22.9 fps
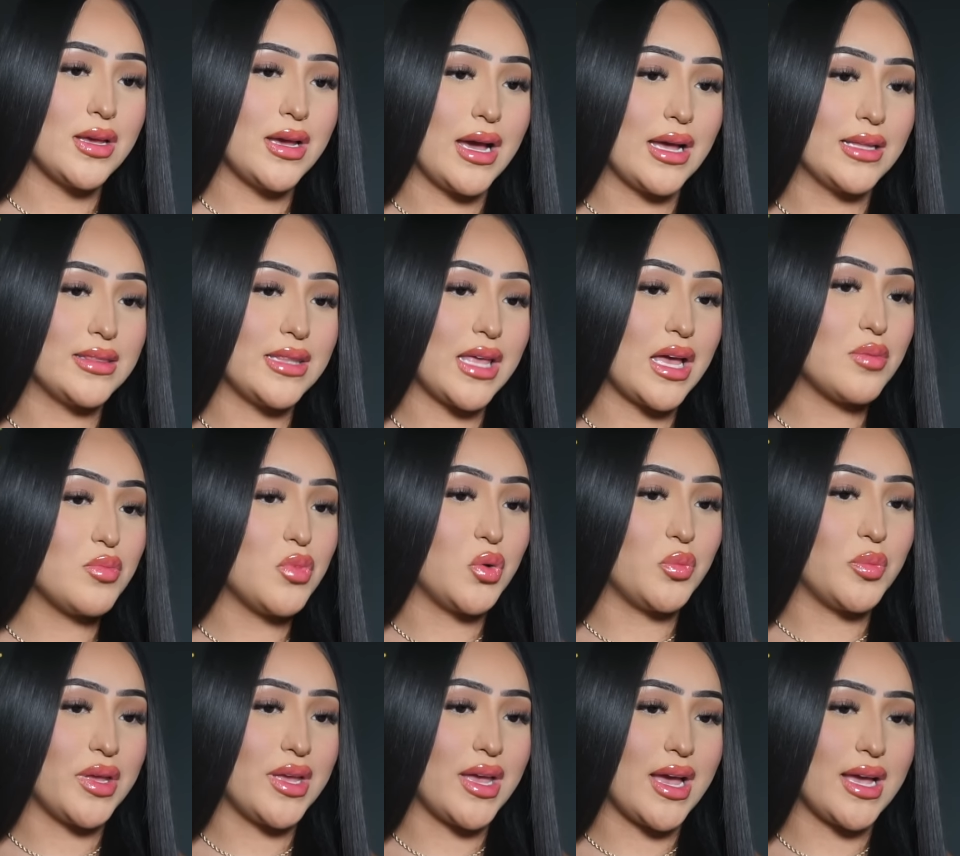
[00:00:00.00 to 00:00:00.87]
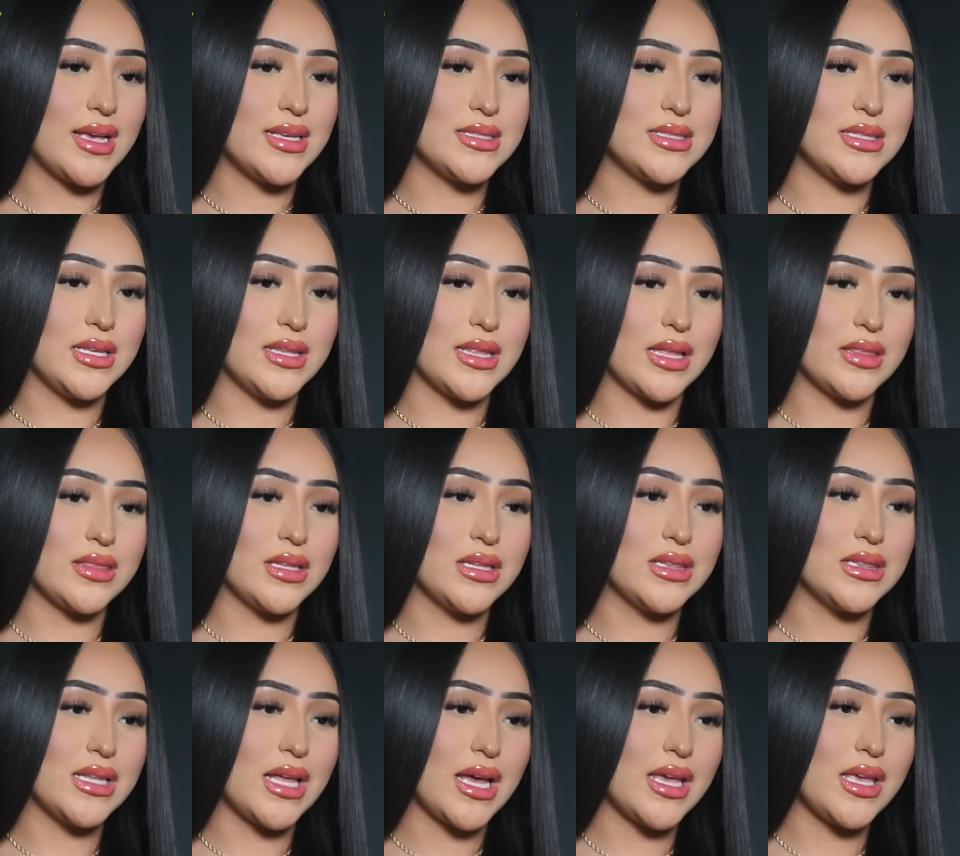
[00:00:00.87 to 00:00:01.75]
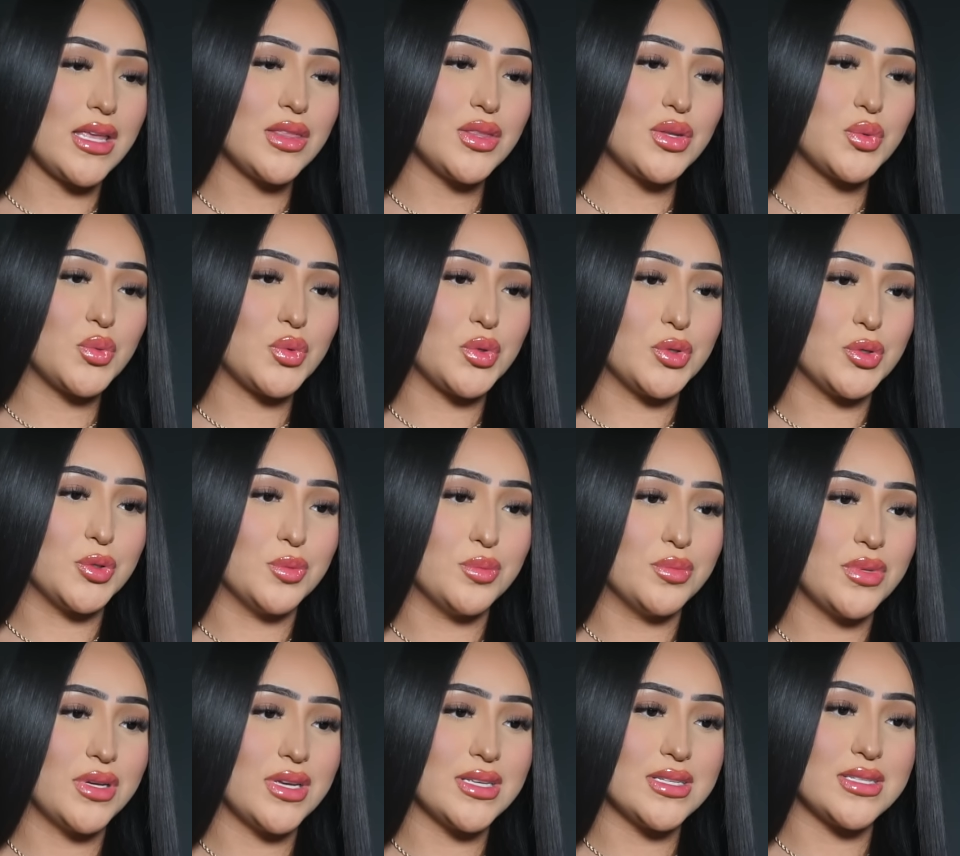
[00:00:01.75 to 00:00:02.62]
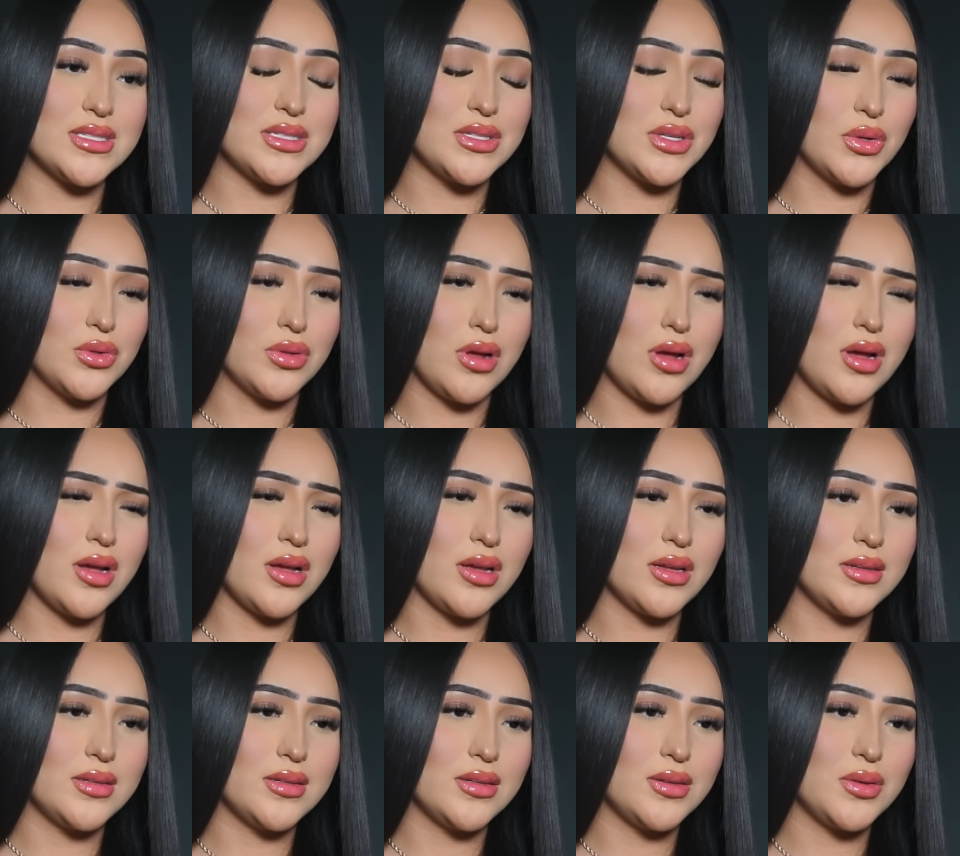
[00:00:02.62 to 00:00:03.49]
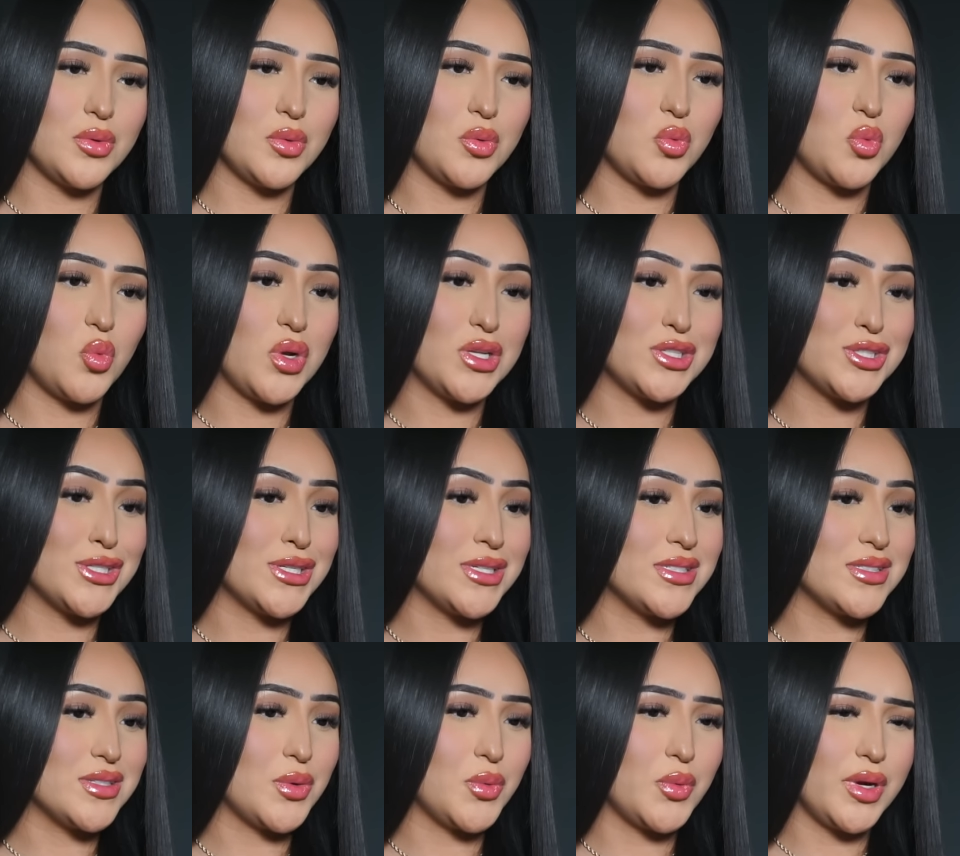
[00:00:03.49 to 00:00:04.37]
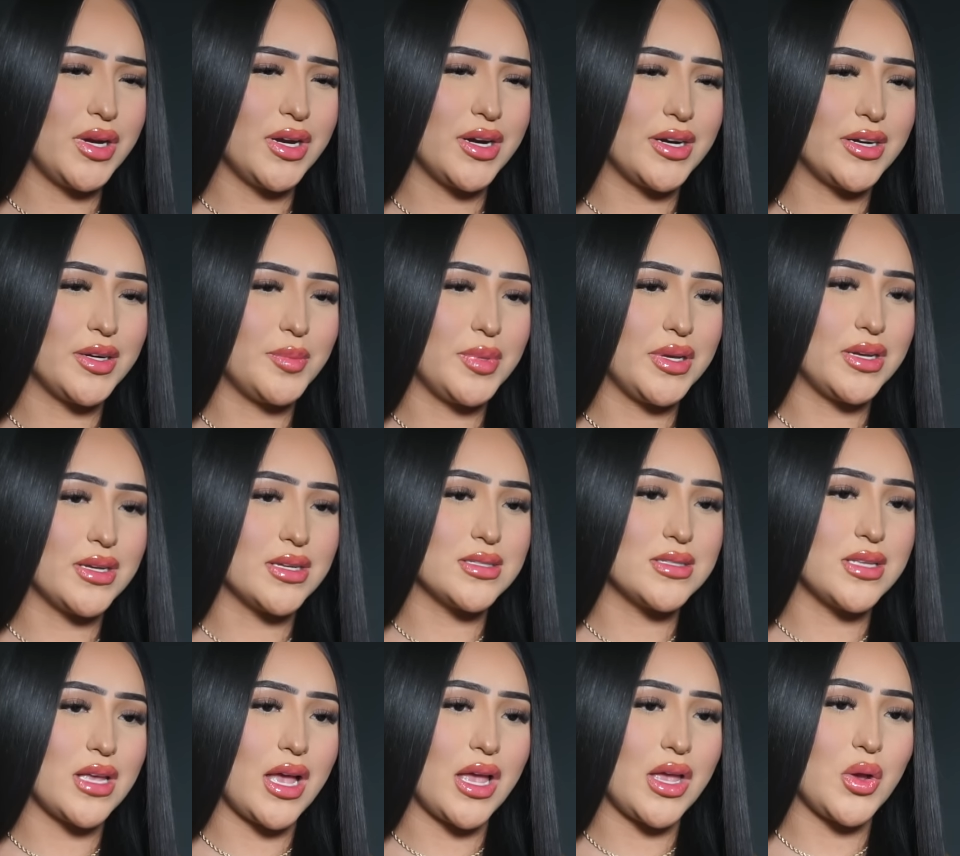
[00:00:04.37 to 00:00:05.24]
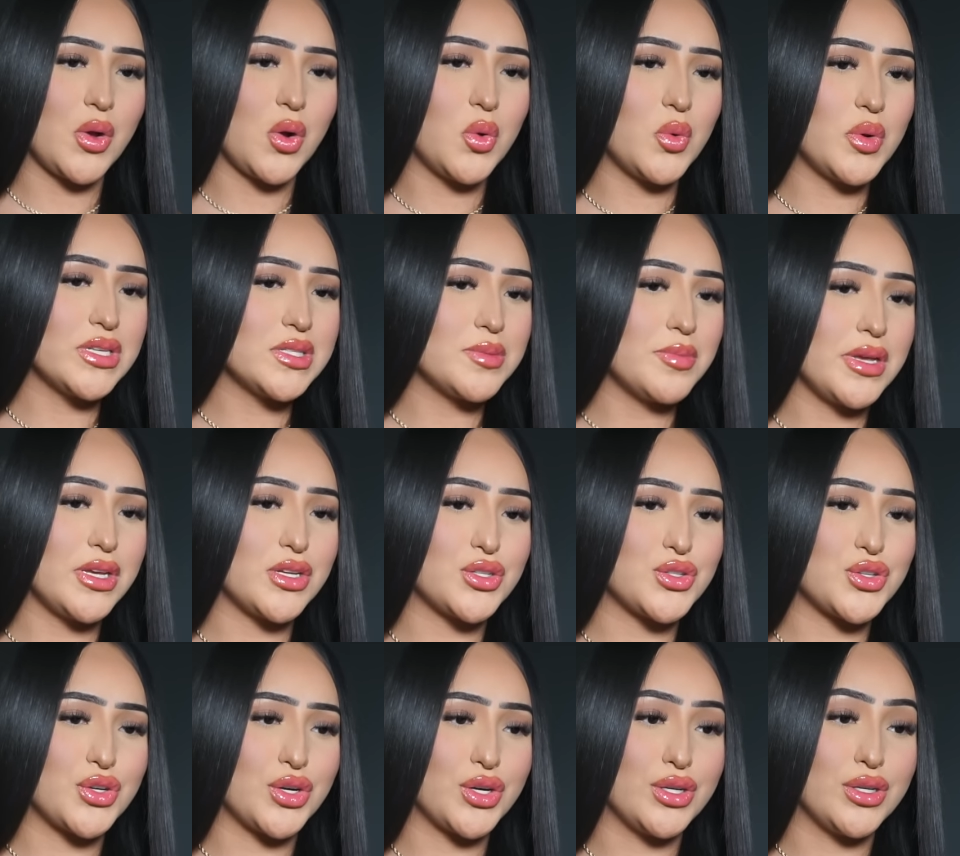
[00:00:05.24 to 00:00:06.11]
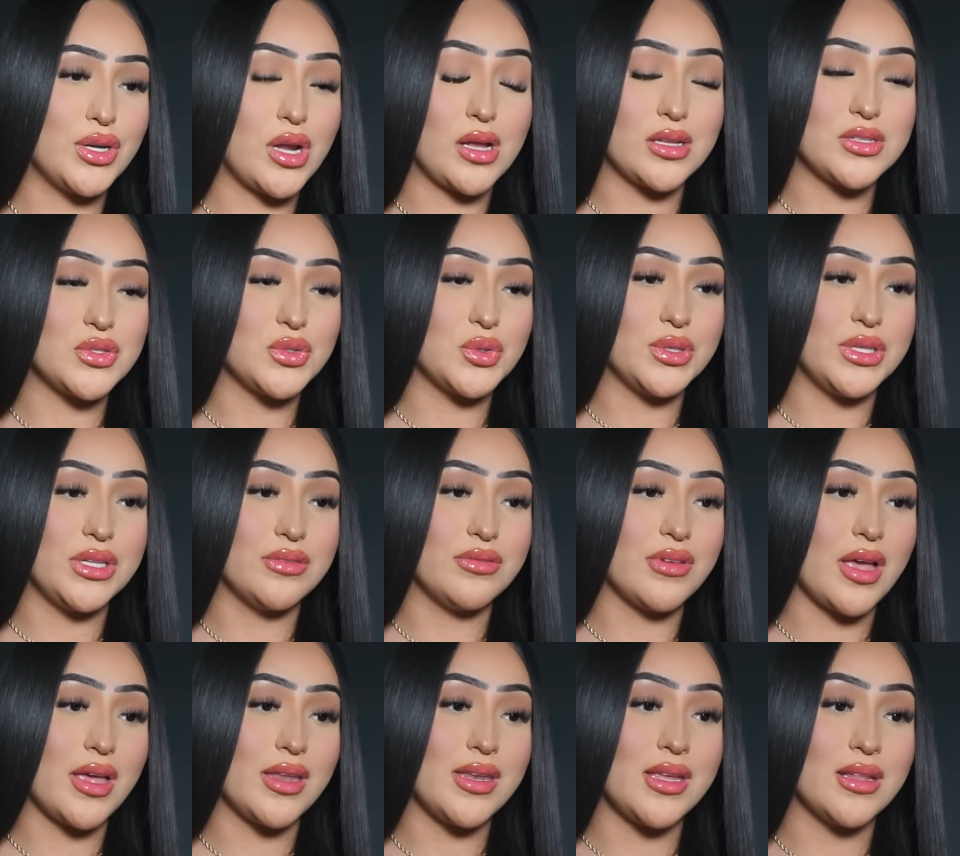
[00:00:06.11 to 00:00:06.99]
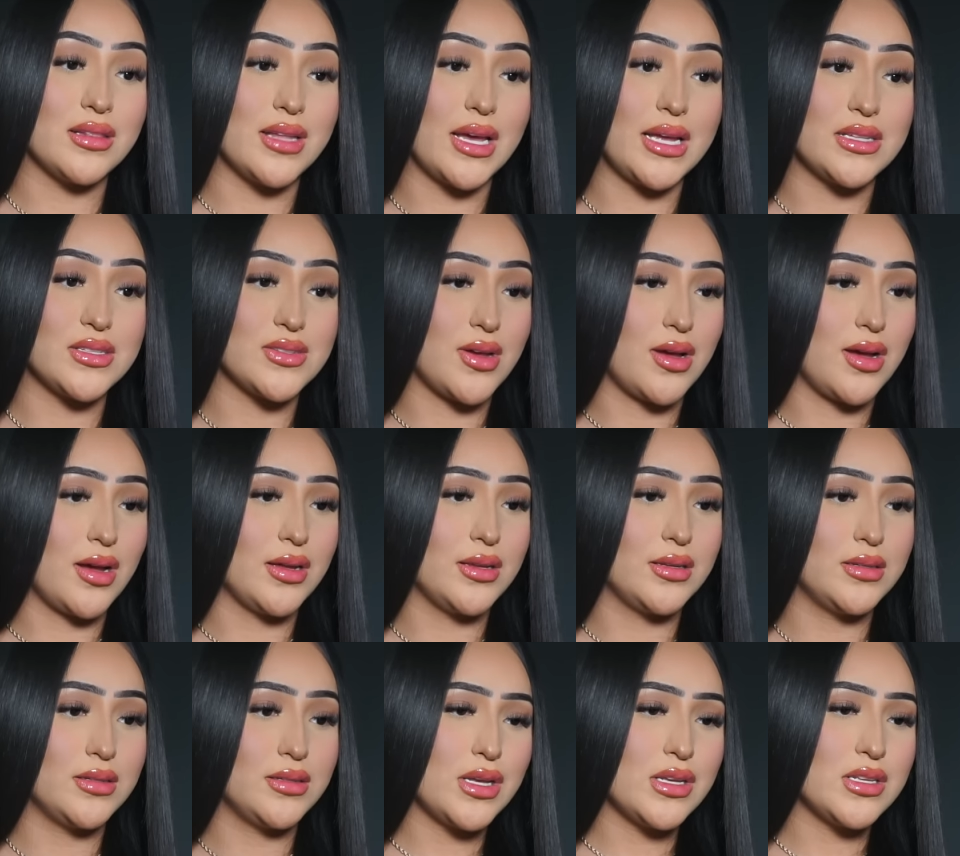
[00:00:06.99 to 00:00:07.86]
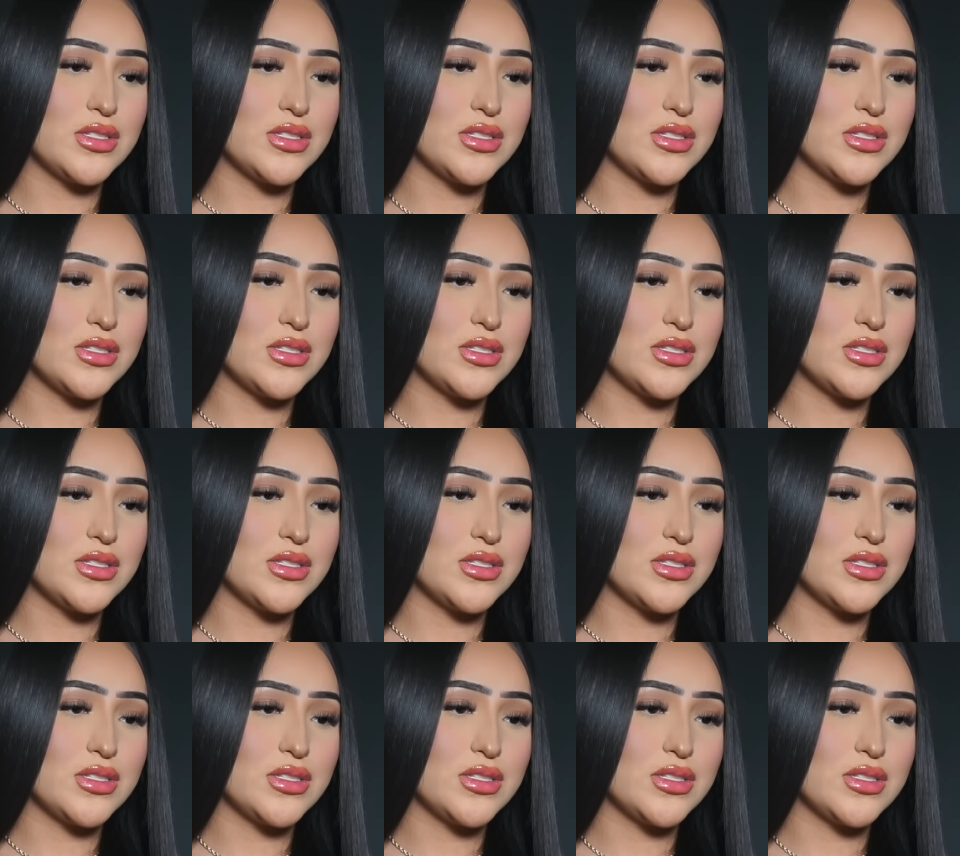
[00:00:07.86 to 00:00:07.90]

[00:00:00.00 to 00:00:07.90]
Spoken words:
At that moment, I see that the light in the room is still on, which is weird because I always make sure not to leave any lights on.